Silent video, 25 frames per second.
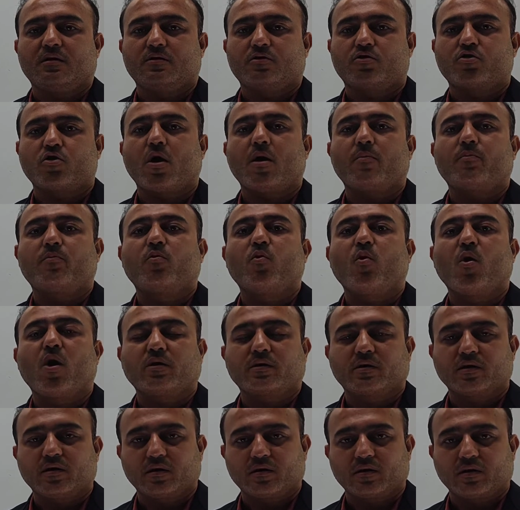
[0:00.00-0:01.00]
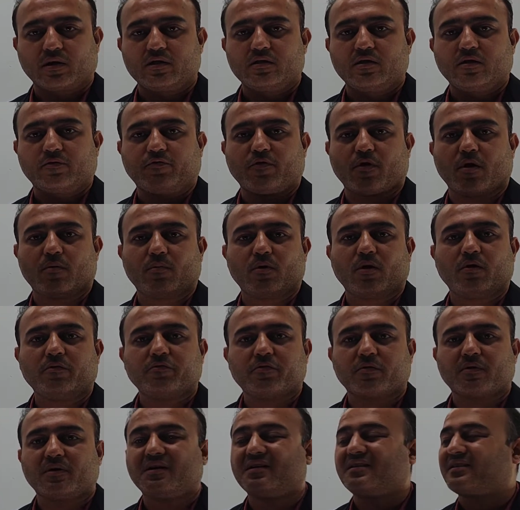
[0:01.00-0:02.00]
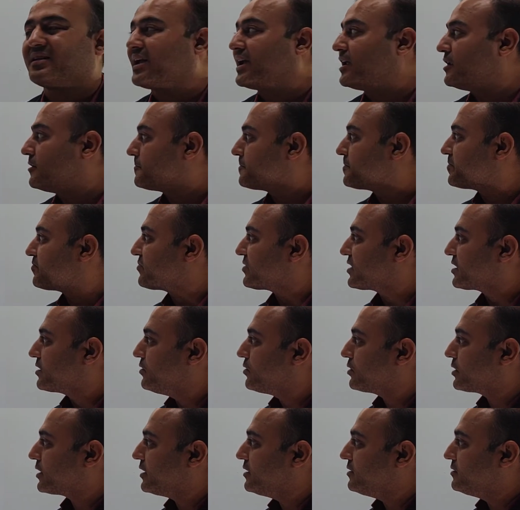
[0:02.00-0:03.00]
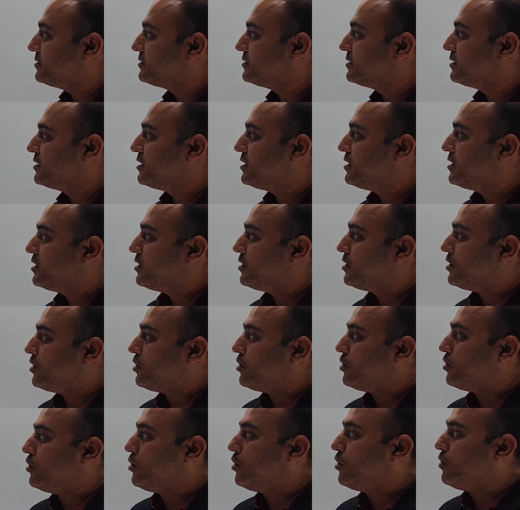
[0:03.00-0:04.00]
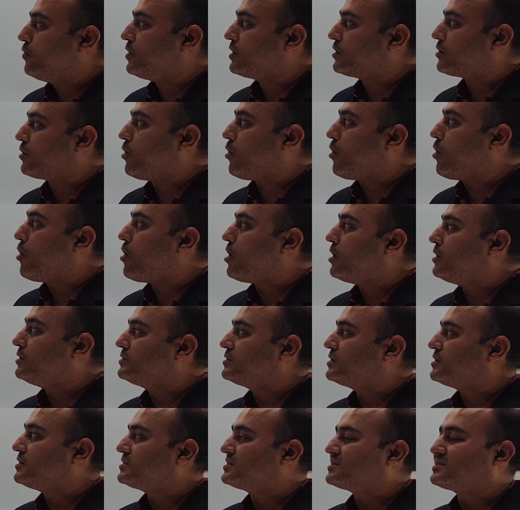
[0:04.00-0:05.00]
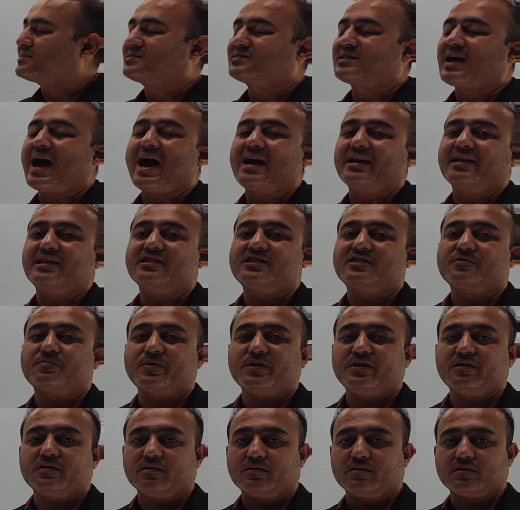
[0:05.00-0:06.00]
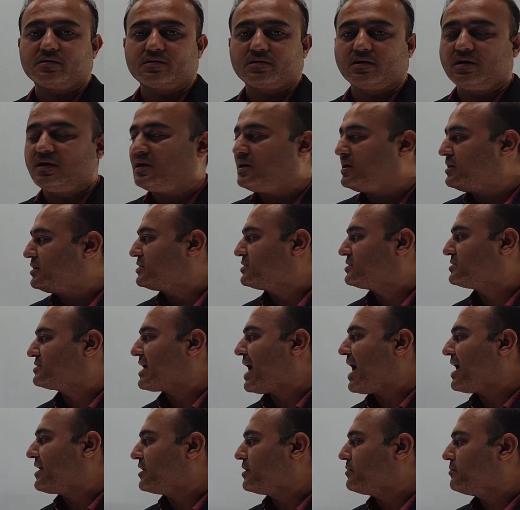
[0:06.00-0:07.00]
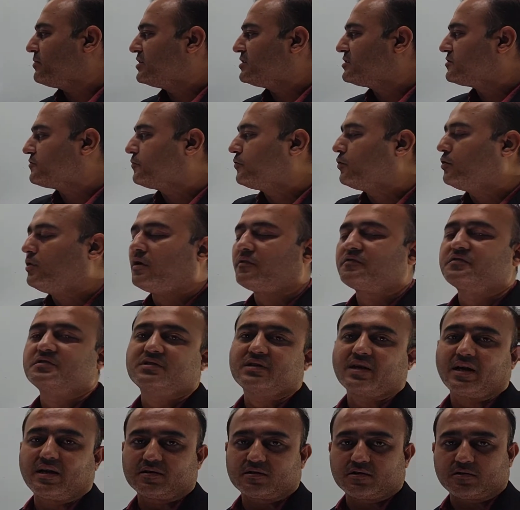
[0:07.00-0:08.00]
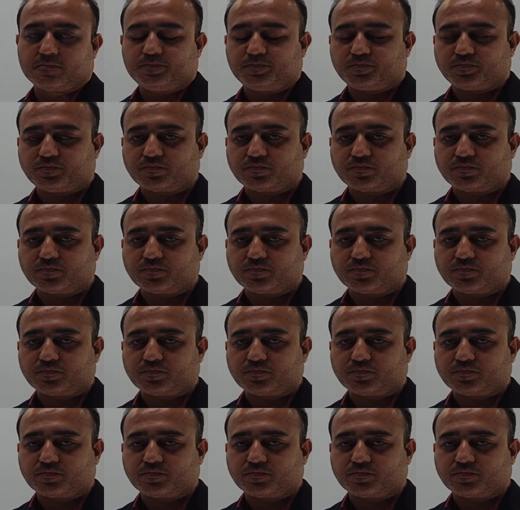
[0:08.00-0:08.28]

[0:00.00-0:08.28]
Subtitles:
drop water in the form of rain, okay, over all the starry spheres. Starry means full of stars.